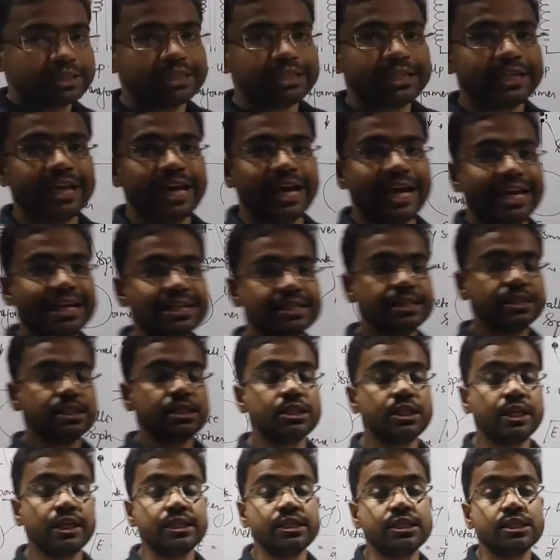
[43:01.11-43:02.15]
the
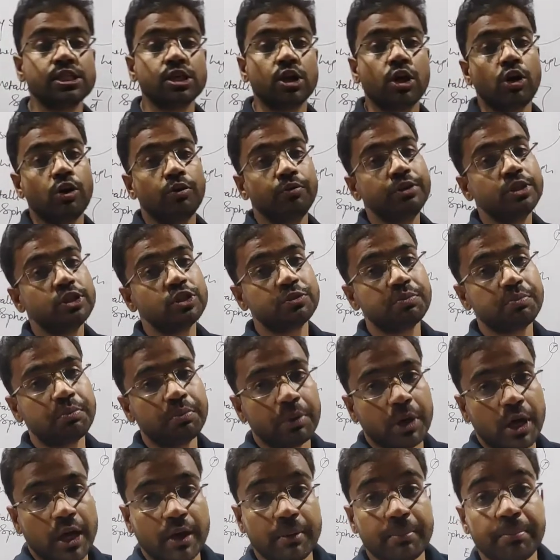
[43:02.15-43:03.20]
existence, or which
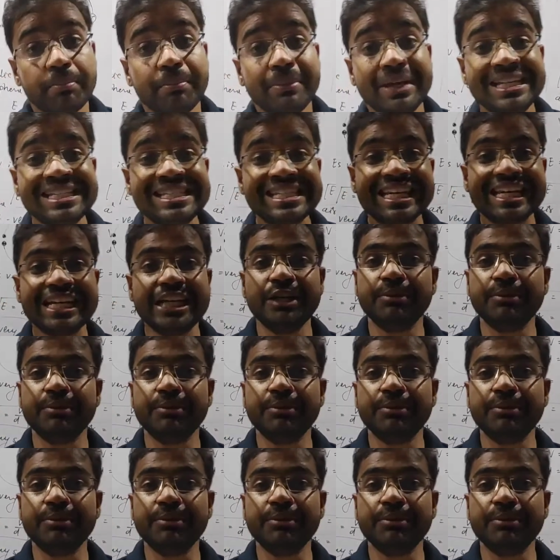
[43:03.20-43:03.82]
basically